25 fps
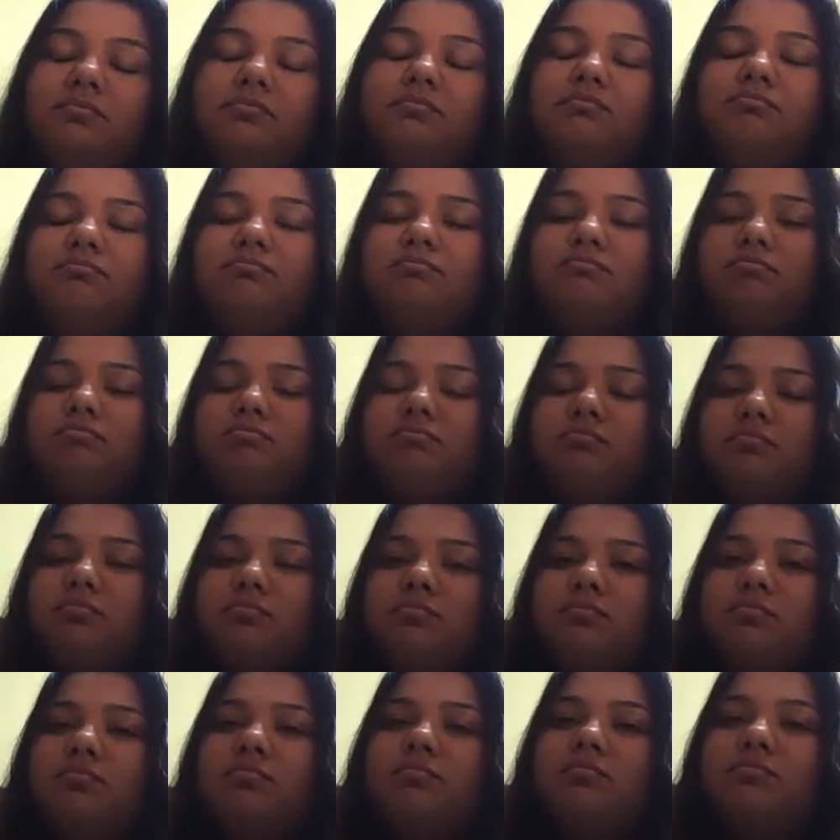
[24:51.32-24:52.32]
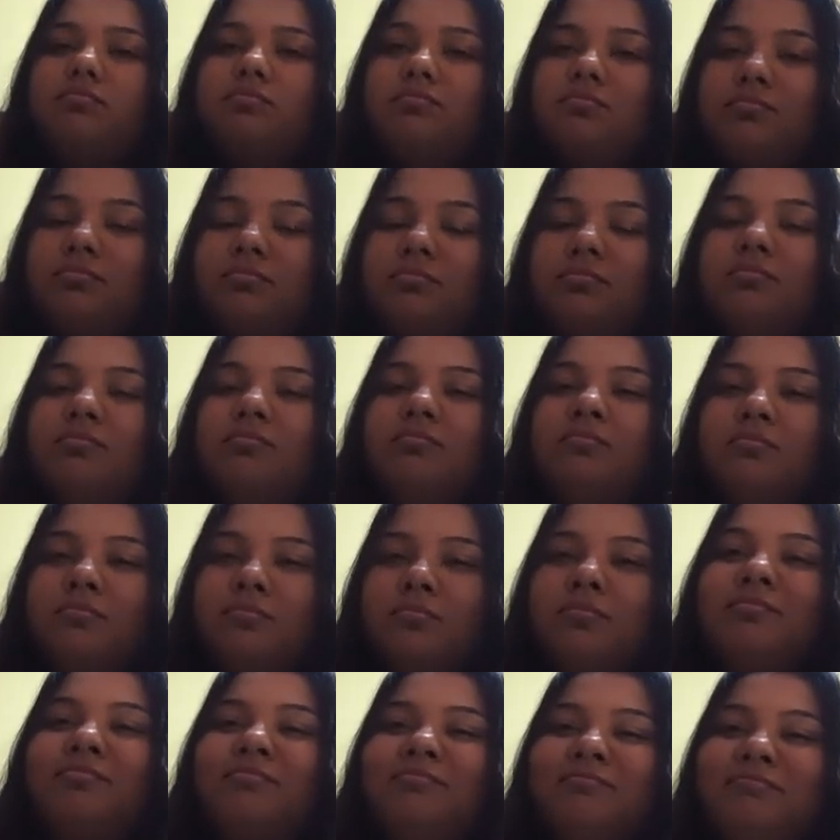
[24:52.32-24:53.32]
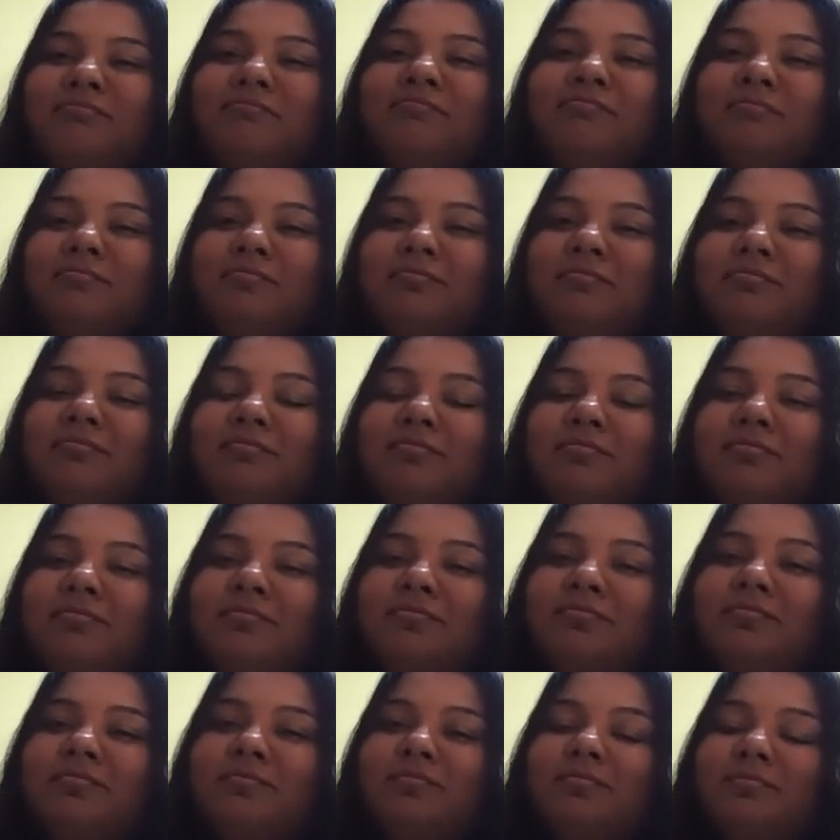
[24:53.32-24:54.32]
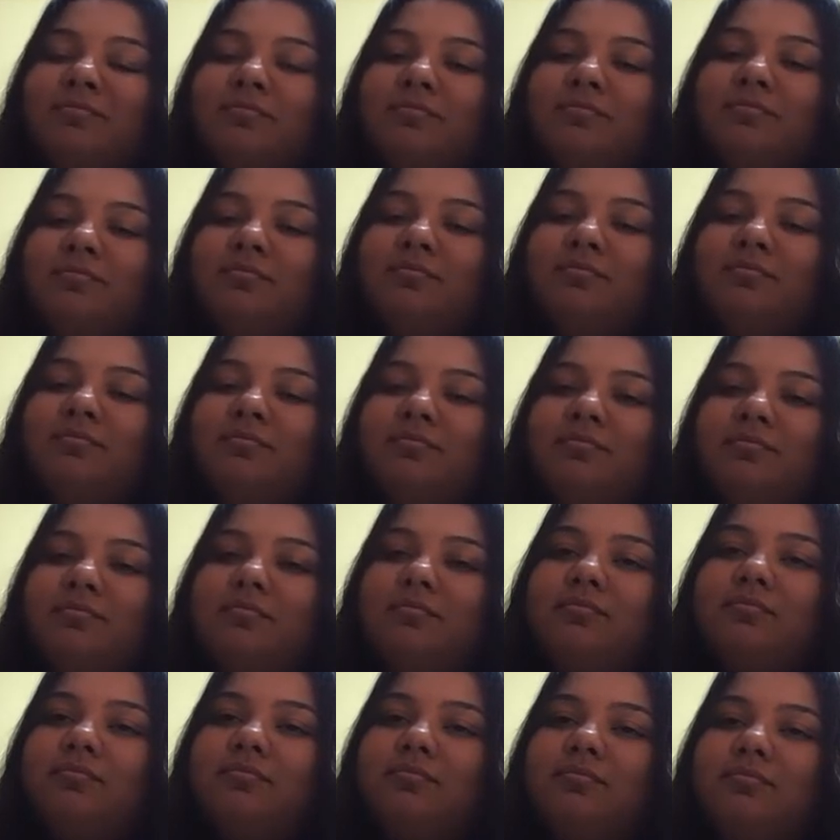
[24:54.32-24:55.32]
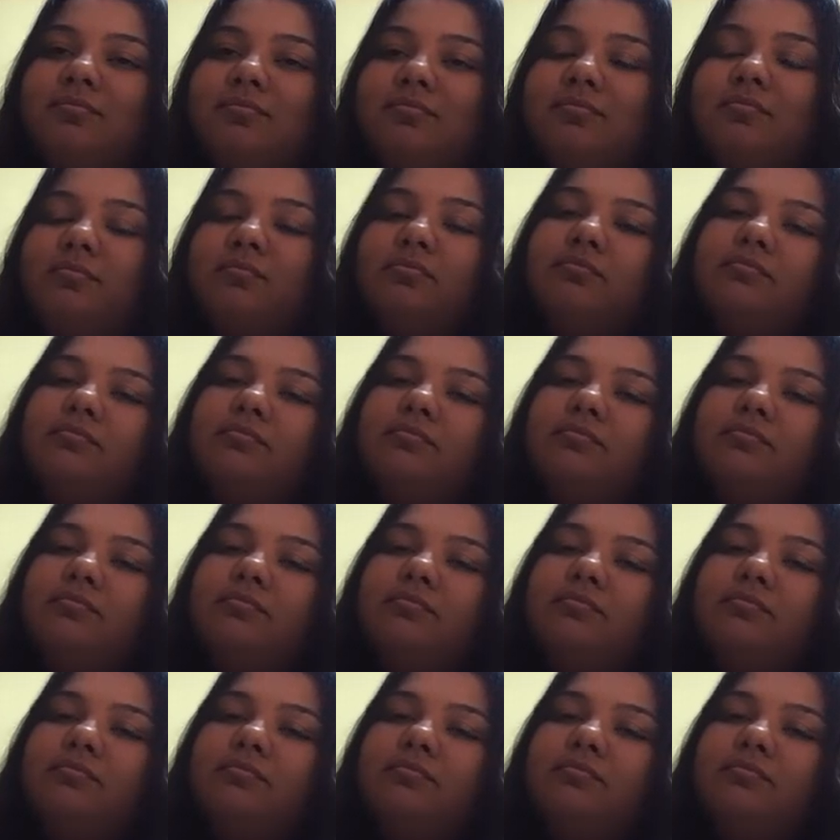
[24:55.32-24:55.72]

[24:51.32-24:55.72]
[no speech]